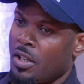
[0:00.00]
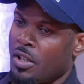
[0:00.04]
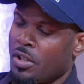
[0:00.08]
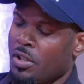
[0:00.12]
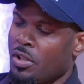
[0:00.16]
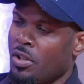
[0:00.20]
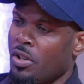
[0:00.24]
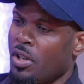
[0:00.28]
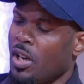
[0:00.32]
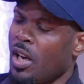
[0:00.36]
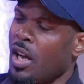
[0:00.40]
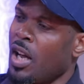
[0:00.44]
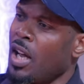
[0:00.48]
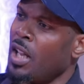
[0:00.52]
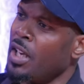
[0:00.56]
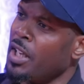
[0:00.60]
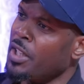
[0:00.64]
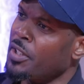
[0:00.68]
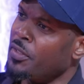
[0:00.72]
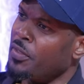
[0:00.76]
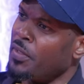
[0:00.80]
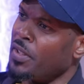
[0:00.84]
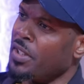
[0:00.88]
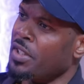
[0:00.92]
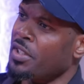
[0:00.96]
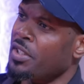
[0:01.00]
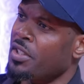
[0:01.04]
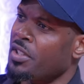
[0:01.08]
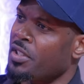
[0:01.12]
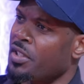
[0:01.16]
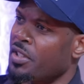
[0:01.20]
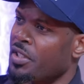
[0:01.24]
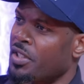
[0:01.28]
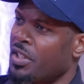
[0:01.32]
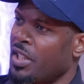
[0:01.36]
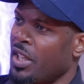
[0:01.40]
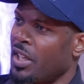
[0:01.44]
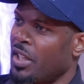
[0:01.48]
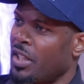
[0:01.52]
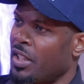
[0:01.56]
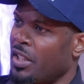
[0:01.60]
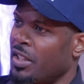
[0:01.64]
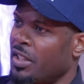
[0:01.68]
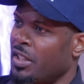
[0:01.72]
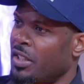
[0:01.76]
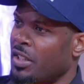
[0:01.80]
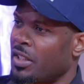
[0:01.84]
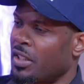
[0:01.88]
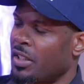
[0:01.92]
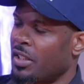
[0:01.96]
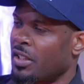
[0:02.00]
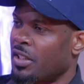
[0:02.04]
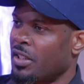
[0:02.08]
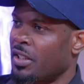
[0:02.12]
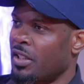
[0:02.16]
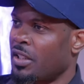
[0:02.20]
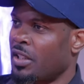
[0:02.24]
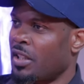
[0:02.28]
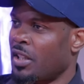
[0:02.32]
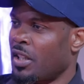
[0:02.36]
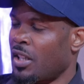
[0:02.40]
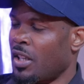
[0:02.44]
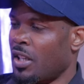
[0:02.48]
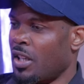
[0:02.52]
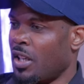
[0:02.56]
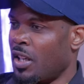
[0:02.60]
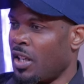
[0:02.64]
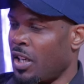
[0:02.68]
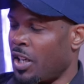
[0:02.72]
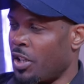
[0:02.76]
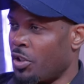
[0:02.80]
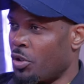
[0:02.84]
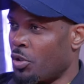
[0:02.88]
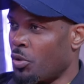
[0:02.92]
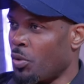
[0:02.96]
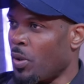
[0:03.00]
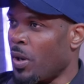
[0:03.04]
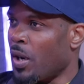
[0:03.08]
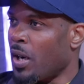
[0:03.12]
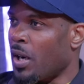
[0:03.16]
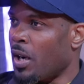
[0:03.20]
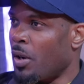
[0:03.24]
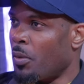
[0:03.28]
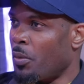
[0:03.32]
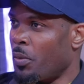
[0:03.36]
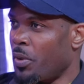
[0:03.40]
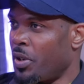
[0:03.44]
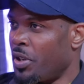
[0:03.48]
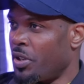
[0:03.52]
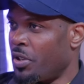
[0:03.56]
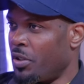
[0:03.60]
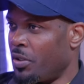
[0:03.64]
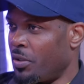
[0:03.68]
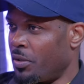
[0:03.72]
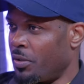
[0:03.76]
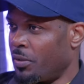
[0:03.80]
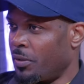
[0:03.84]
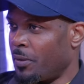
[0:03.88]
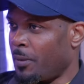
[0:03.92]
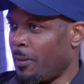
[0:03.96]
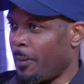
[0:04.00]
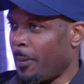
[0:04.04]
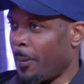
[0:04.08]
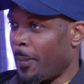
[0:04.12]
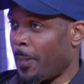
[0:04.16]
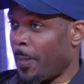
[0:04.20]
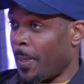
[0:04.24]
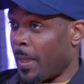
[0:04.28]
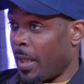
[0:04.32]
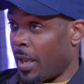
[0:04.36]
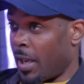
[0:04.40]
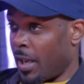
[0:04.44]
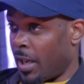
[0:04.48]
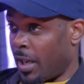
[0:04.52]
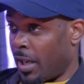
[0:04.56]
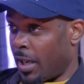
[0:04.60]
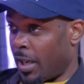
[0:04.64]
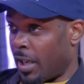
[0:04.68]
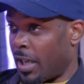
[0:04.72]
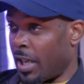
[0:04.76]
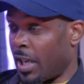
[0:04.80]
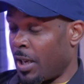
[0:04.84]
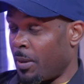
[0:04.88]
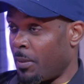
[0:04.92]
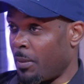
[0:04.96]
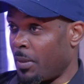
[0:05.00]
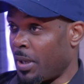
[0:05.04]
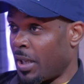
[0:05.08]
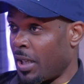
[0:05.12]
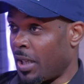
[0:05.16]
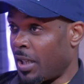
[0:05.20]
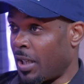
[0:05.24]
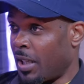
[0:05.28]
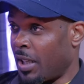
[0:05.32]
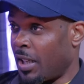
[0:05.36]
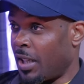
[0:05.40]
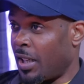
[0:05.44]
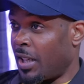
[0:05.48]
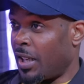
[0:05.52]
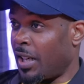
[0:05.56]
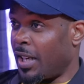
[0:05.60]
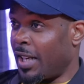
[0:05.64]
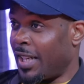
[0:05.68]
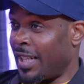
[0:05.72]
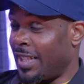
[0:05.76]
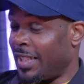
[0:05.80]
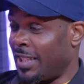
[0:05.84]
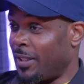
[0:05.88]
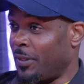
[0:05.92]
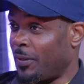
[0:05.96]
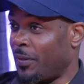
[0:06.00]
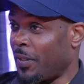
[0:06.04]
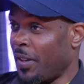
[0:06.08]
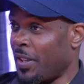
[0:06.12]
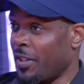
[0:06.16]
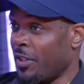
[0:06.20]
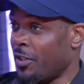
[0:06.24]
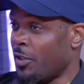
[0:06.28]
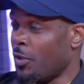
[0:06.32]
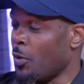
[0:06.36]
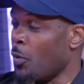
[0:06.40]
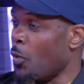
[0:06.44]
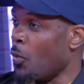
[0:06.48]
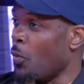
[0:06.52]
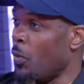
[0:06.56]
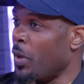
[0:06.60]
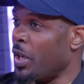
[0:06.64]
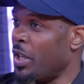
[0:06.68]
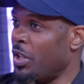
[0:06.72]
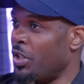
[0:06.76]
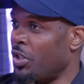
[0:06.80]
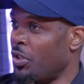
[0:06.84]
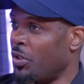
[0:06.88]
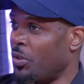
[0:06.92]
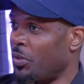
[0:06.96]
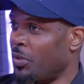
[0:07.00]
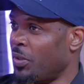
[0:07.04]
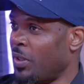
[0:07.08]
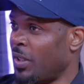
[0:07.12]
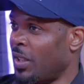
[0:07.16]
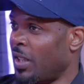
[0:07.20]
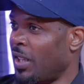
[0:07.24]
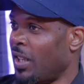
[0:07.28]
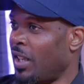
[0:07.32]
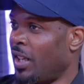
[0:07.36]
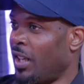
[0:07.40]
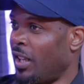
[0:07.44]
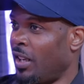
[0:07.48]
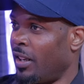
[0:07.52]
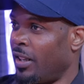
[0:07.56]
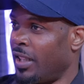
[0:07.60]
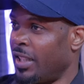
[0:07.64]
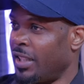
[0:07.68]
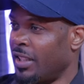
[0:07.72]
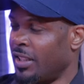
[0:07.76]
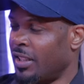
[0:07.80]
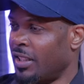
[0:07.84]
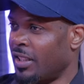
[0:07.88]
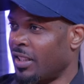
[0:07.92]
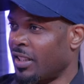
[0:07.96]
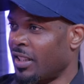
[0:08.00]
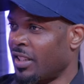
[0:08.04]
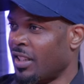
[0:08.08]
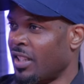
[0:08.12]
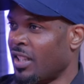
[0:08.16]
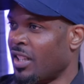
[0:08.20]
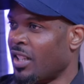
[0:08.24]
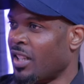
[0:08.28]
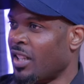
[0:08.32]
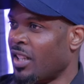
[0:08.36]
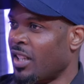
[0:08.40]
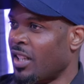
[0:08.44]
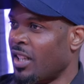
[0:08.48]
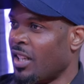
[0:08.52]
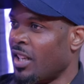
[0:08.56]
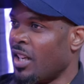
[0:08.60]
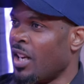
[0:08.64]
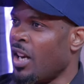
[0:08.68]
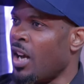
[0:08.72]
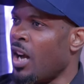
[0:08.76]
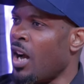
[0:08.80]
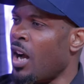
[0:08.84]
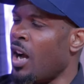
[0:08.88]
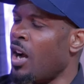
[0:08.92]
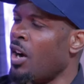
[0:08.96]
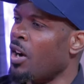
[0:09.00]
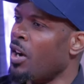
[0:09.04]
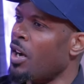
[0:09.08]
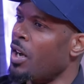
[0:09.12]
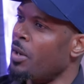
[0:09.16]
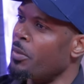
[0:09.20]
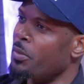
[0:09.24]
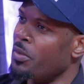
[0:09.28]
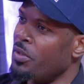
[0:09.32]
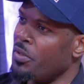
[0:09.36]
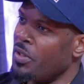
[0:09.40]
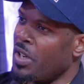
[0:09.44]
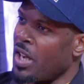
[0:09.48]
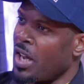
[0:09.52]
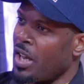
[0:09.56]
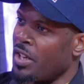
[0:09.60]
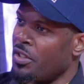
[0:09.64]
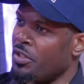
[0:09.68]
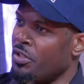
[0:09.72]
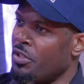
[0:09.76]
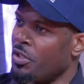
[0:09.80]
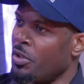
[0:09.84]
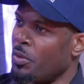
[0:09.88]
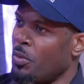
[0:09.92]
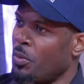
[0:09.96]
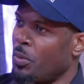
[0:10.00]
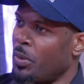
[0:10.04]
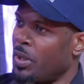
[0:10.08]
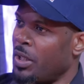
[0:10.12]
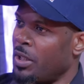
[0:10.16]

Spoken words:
So Alex Ferguson said, a striker win you a game and a defense win you a league. How come you guys don't